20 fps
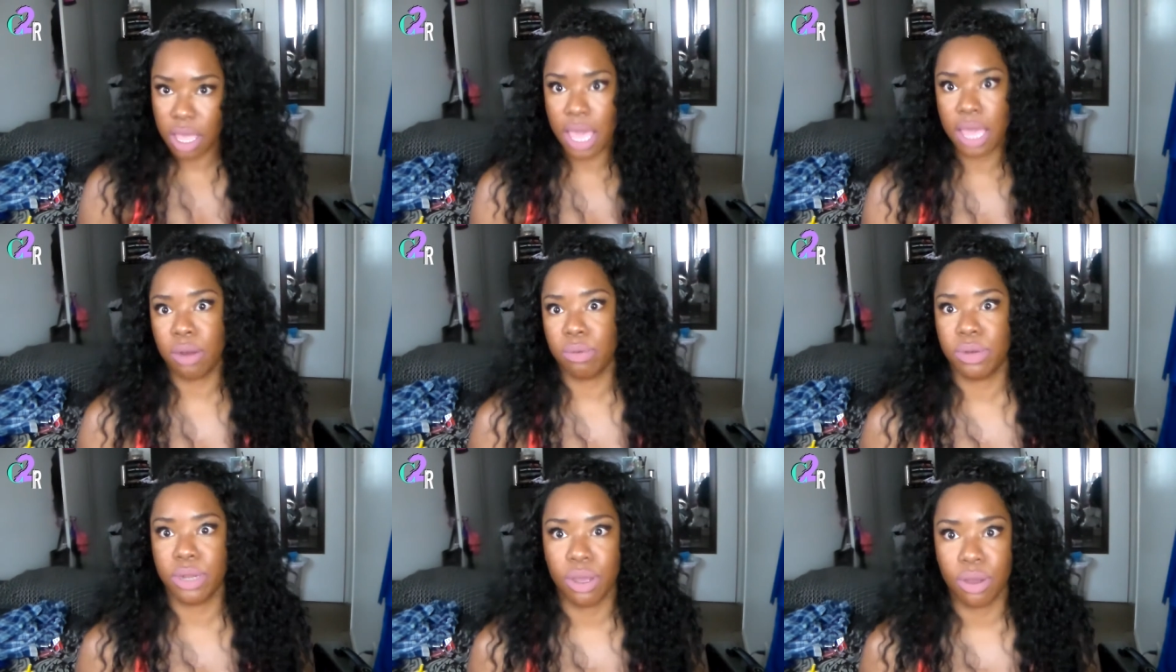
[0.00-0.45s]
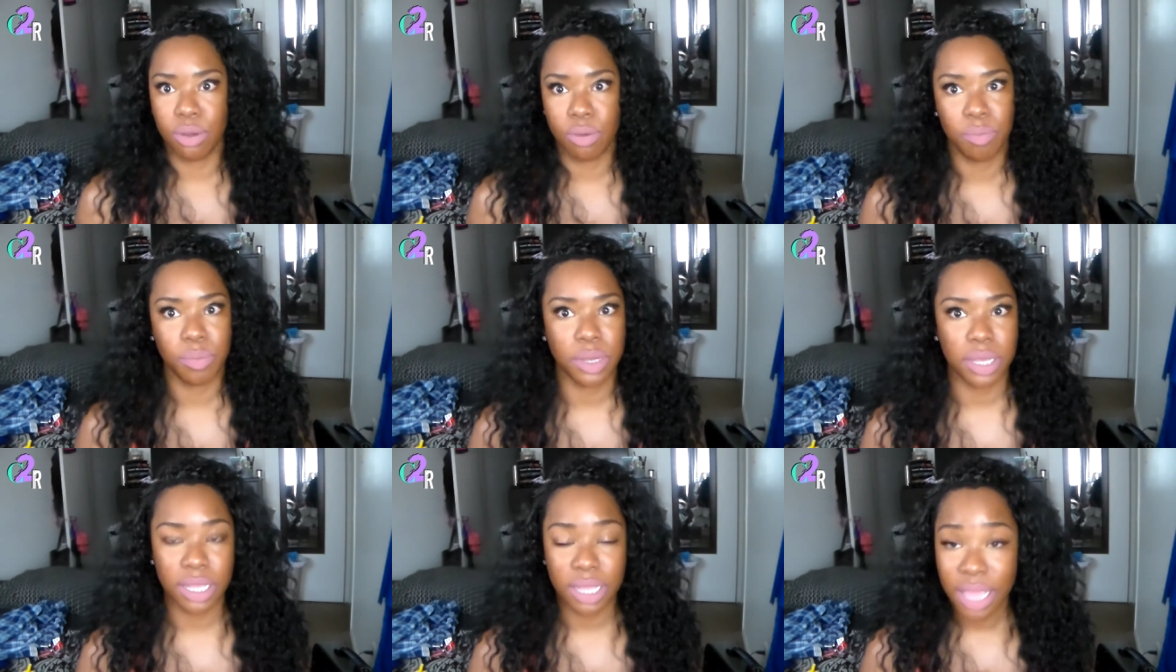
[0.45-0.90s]
I don't know.
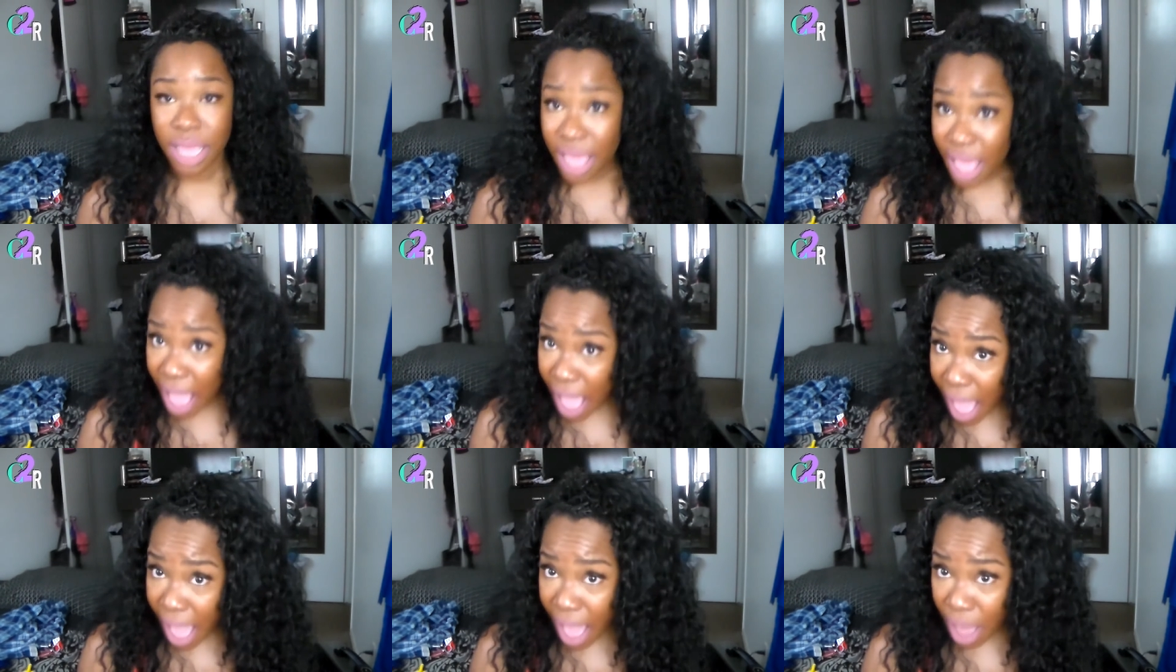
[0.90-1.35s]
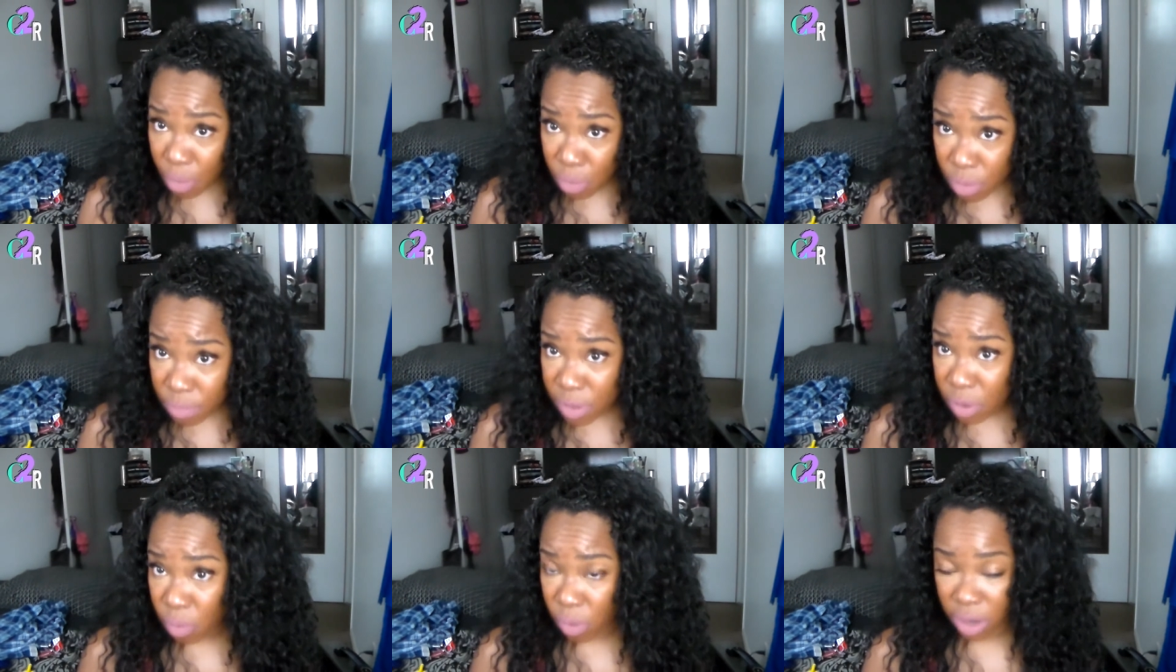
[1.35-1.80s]
But I
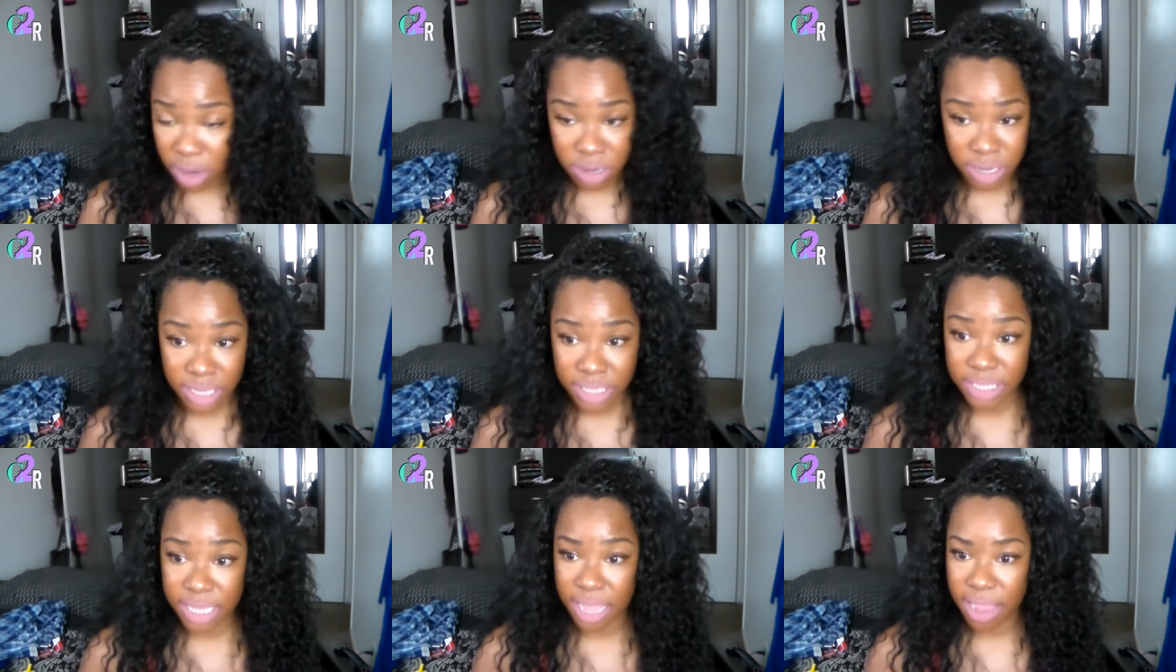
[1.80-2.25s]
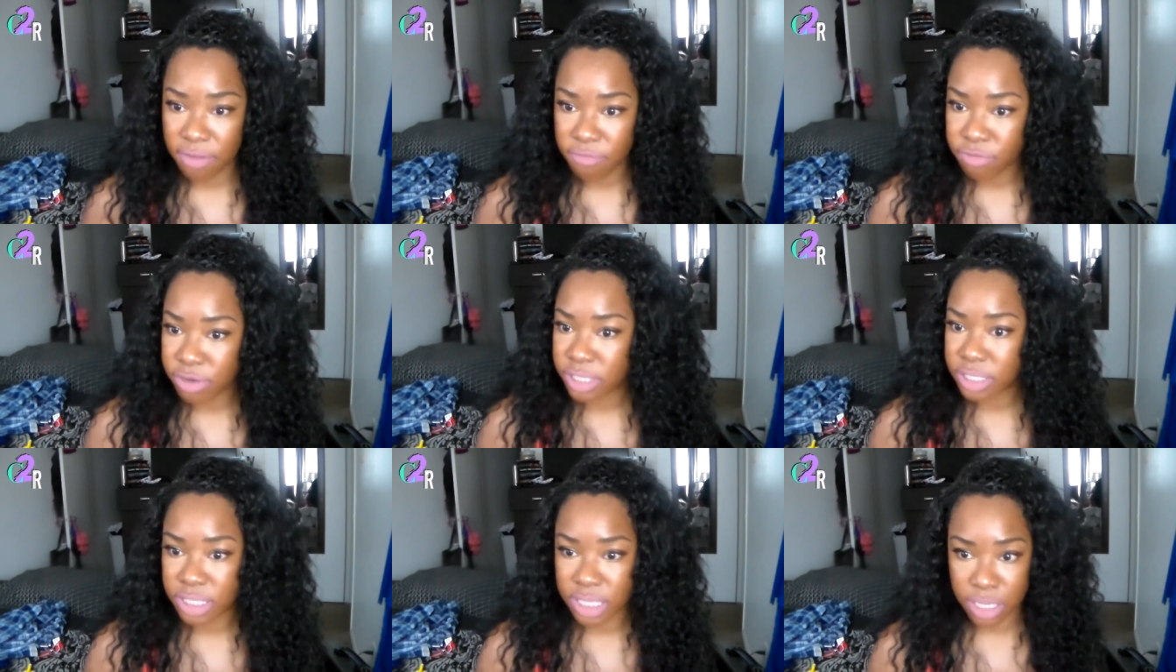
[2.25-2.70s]
will be wearing this
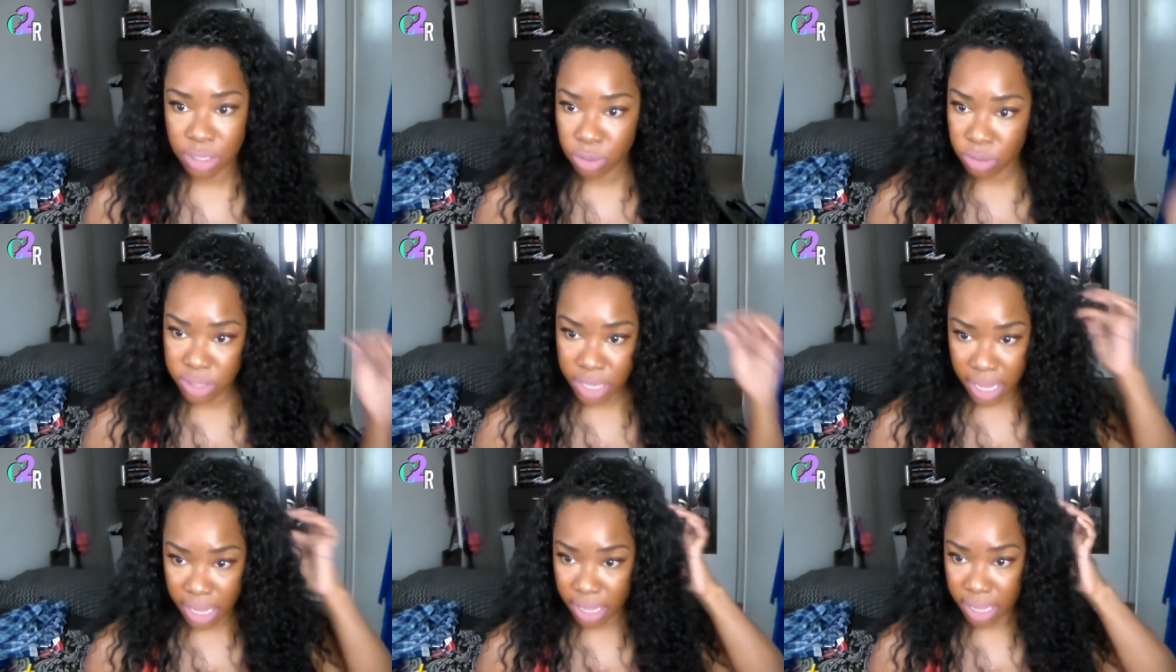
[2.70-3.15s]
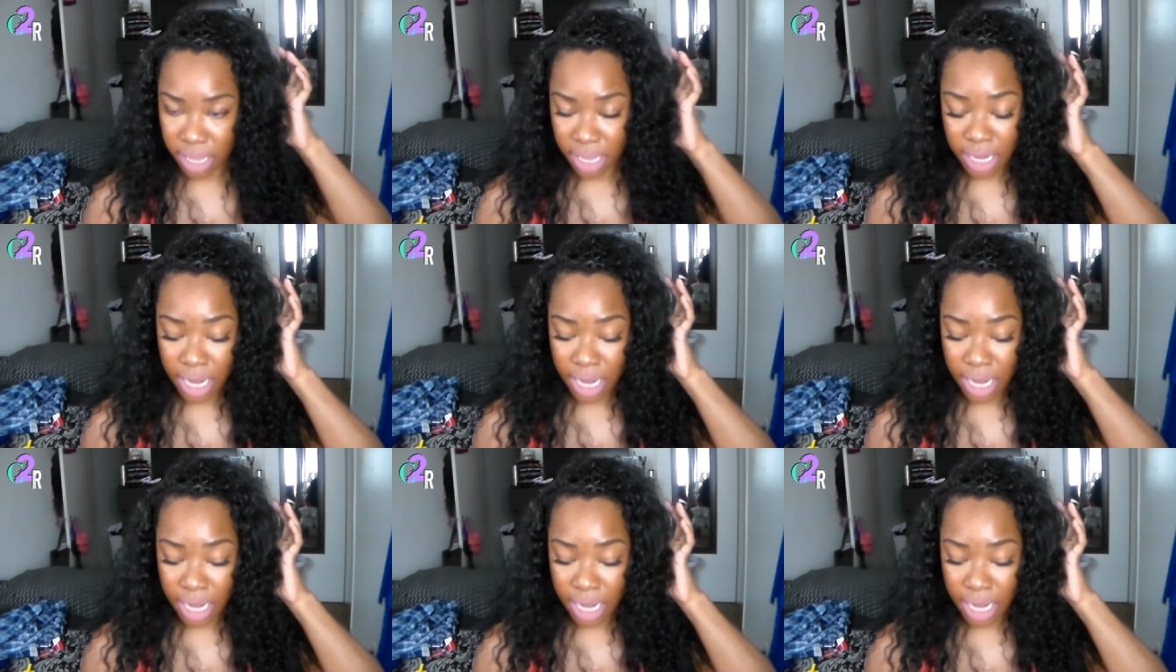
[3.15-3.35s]
every single day,